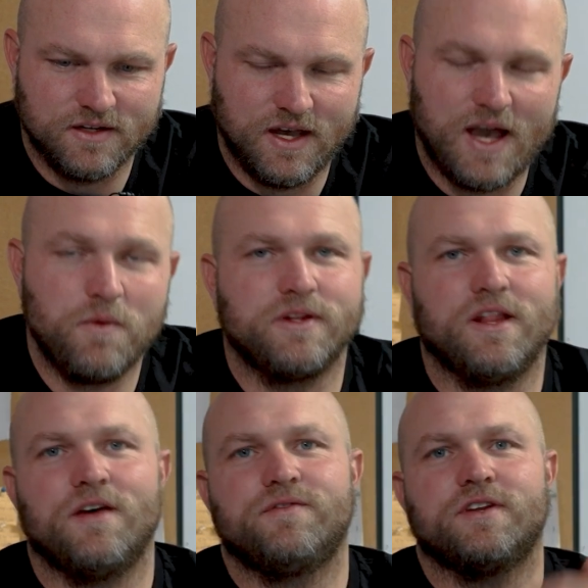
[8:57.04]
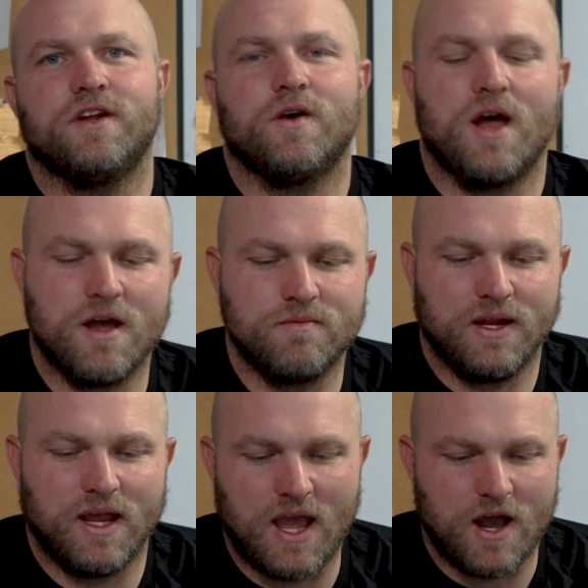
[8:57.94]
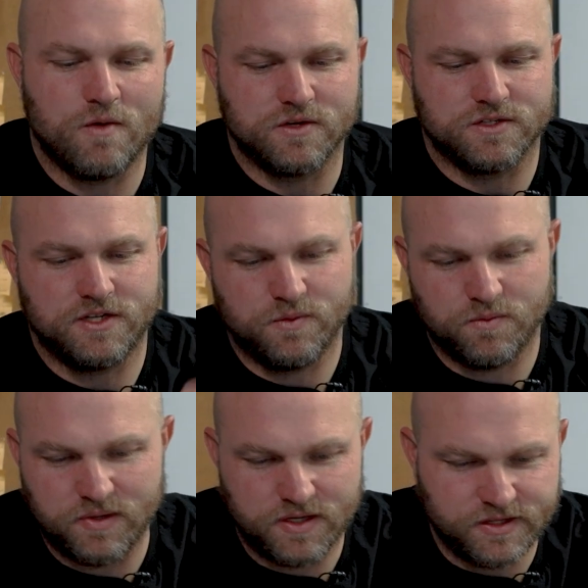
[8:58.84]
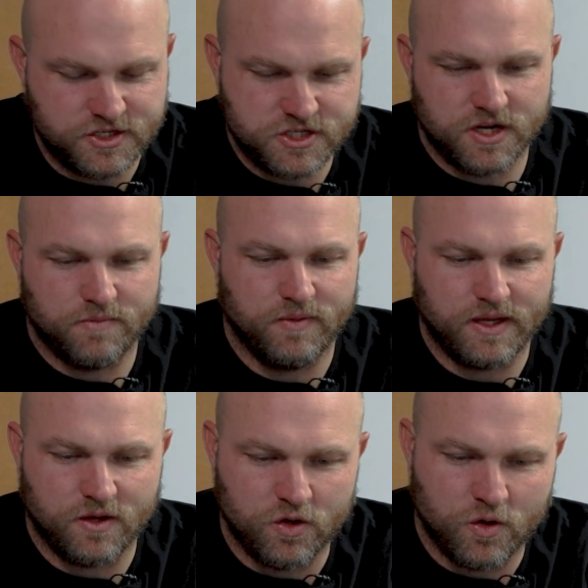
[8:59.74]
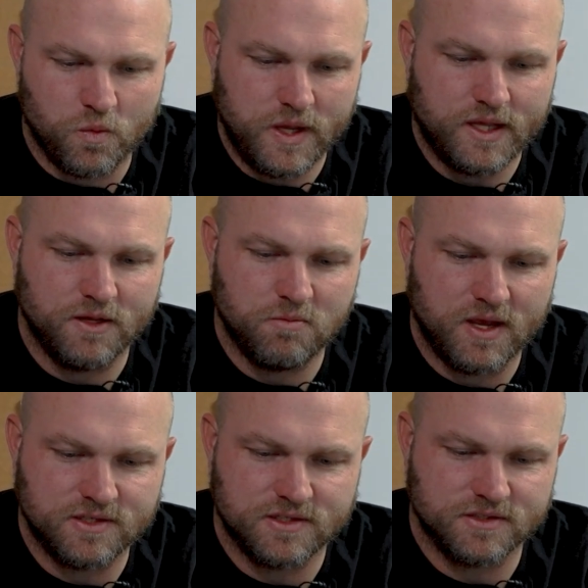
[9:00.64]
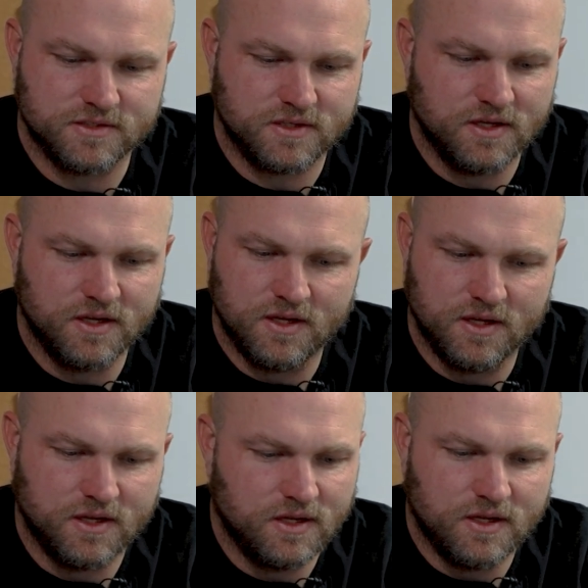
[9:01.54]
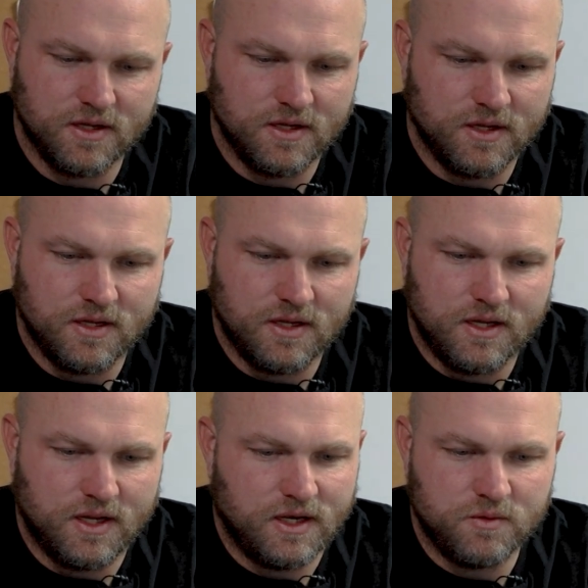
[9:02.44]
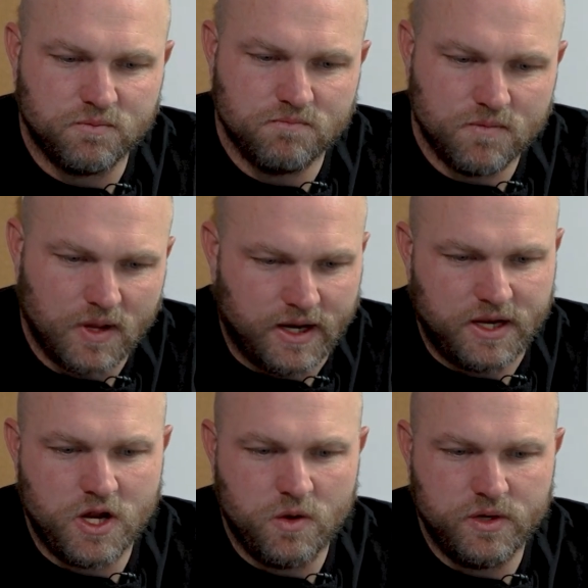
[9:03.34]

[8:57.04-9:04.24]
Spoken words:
I would love to know how many hours he would be in the gym, like, on a weekly basis. And I know he